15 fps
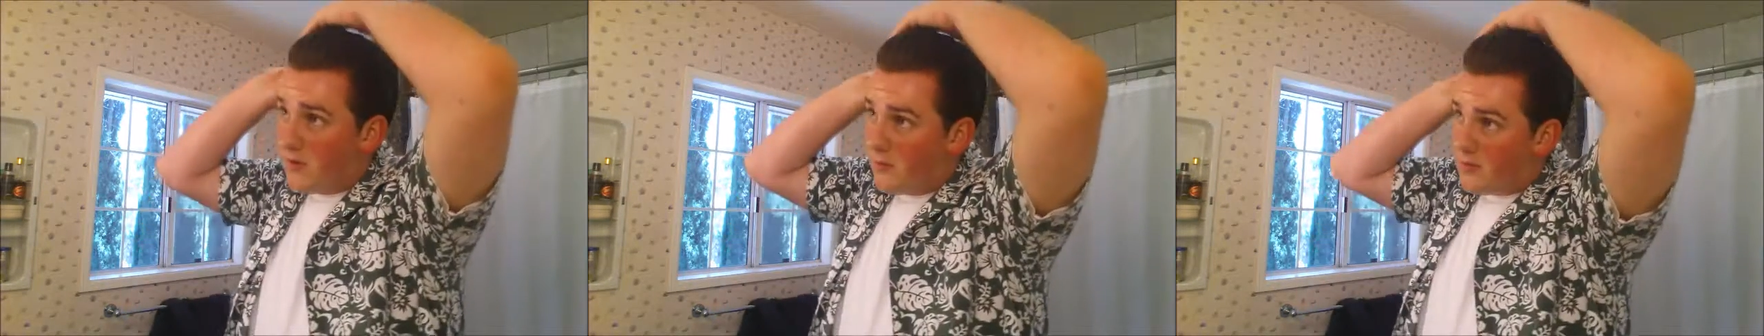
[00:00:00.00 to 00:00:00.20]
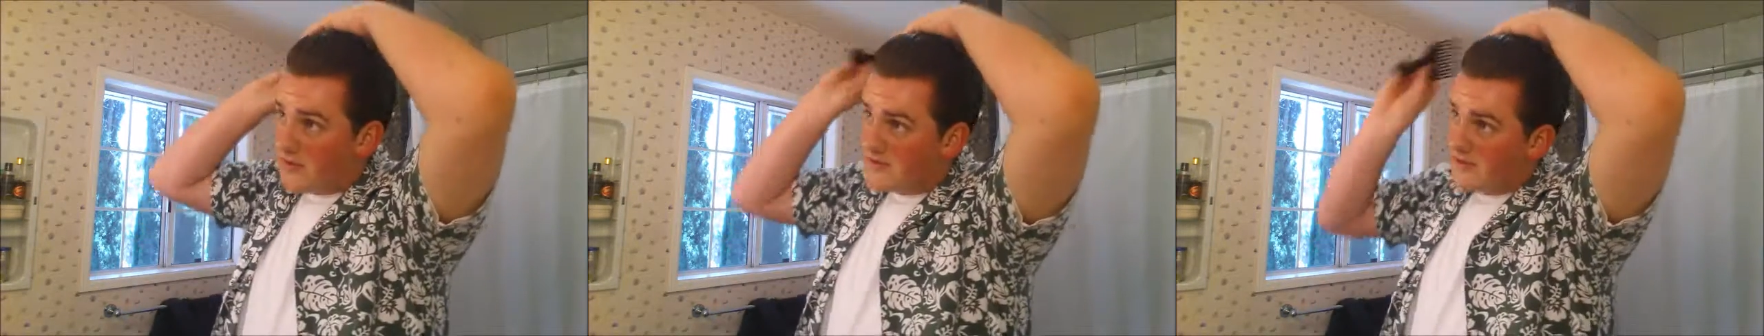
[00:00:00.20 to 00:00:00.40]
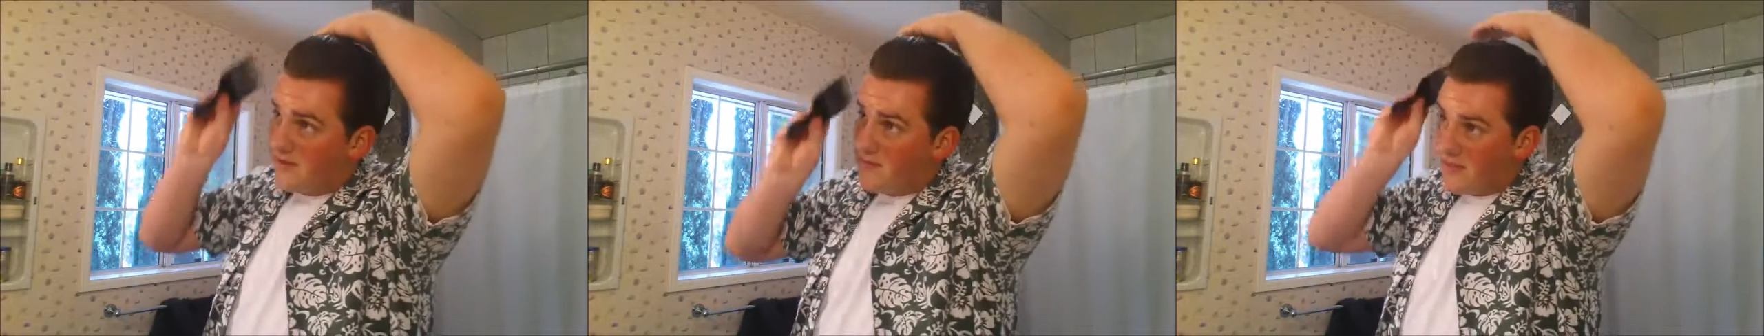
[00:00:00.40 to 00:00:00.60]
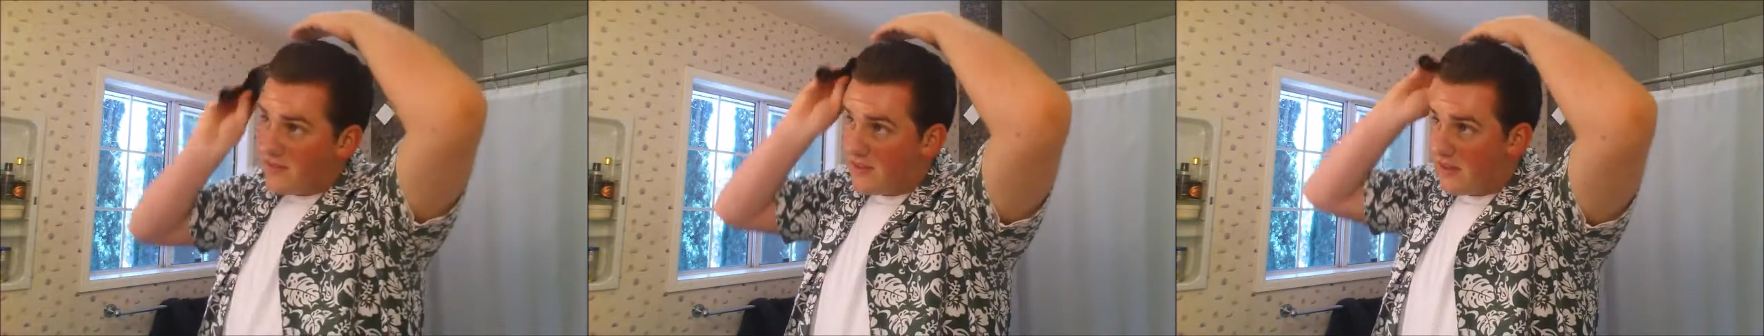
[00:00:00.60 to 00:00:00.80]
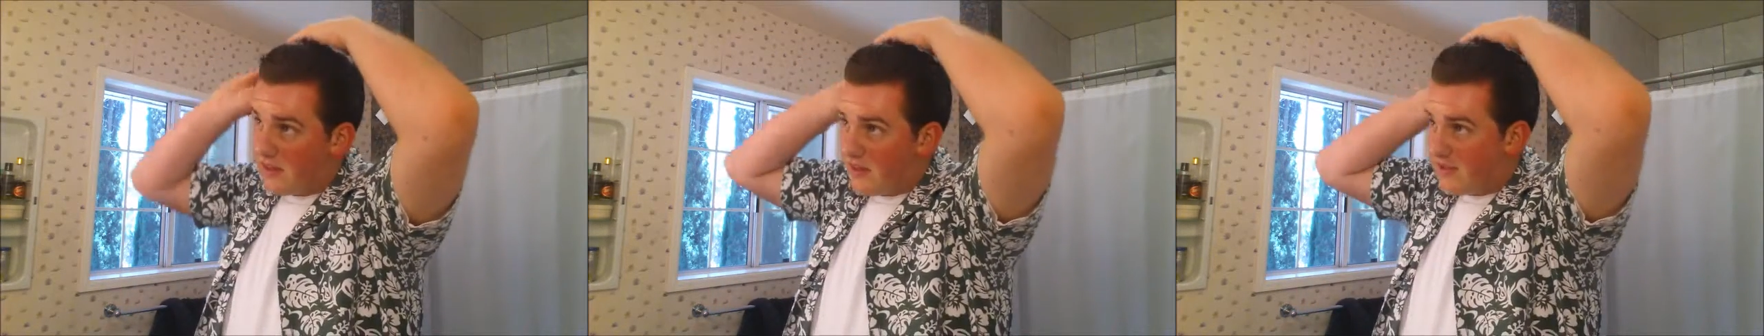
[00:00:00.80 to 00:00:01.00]
once
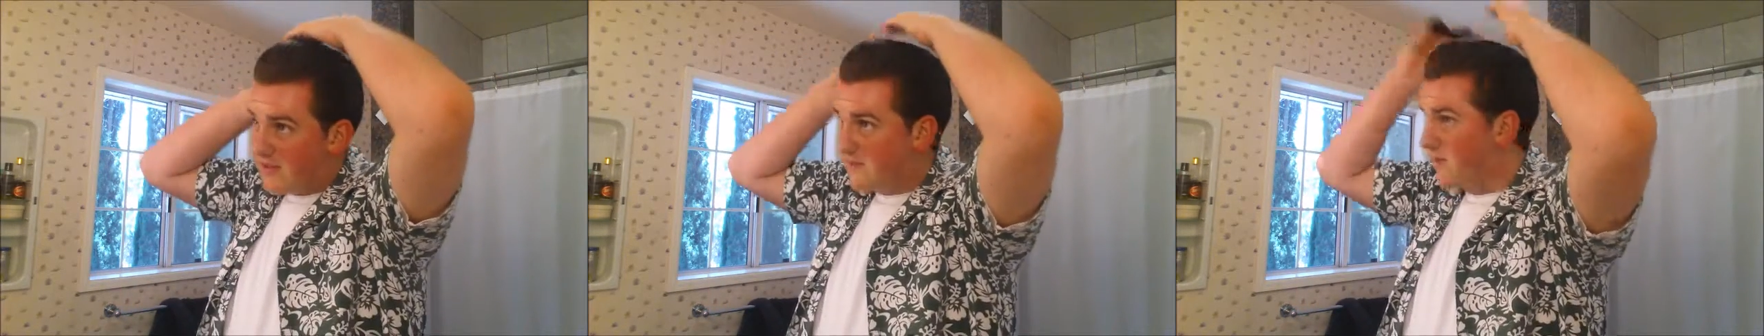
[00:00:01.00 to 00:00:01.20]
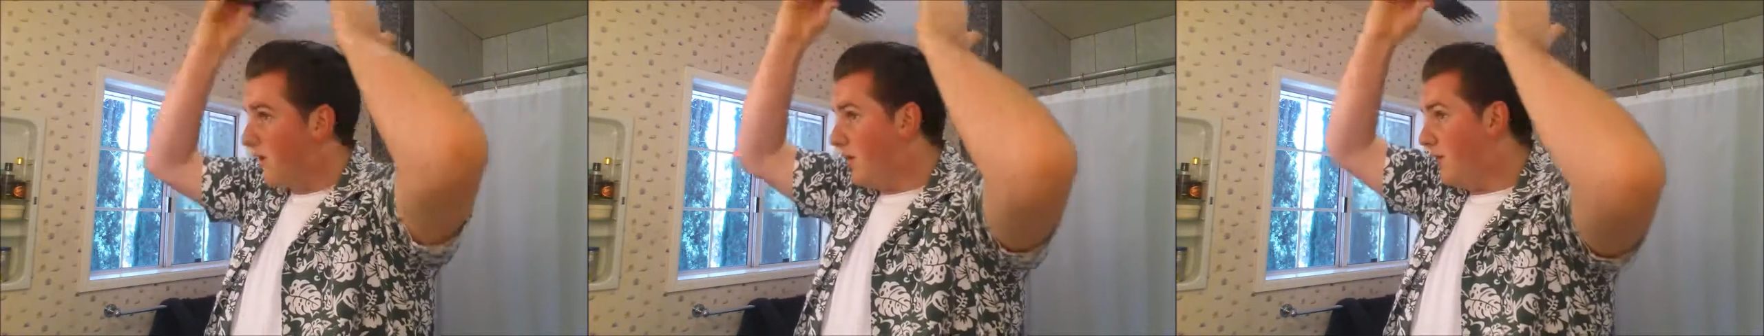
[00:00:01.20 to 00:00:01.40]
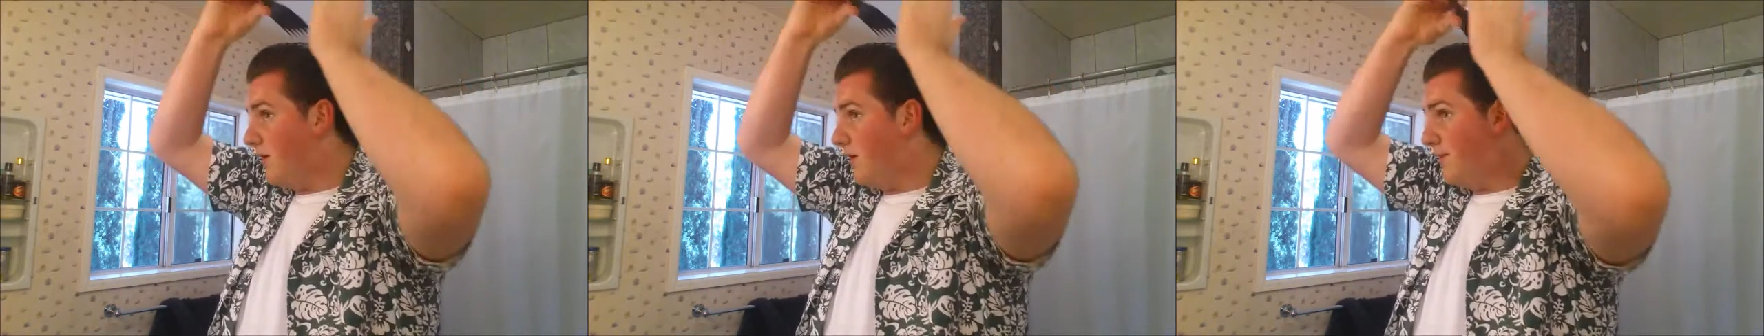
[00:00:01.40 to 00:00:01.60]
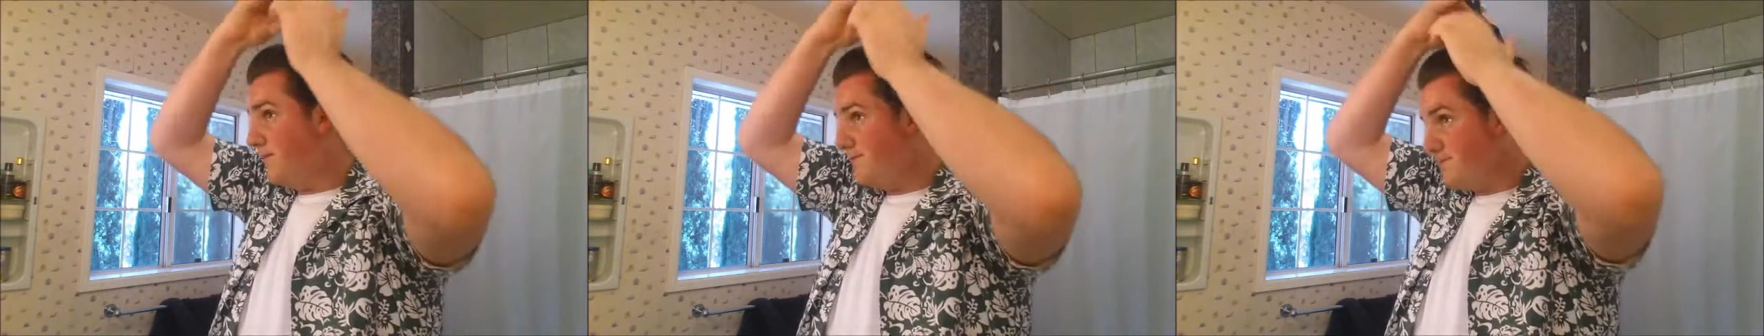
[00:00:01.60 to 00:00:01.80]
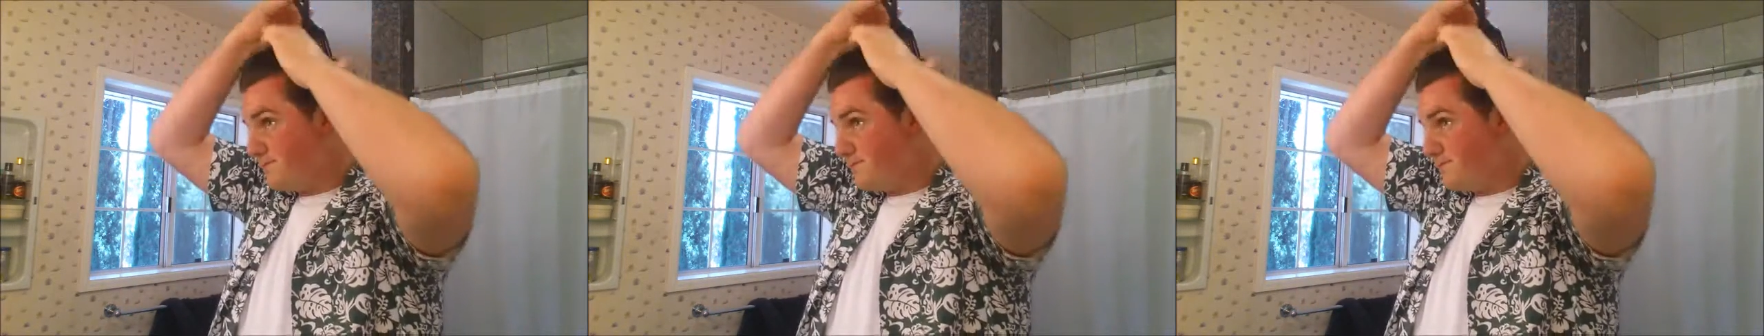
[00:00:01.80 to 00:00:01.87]
everything is all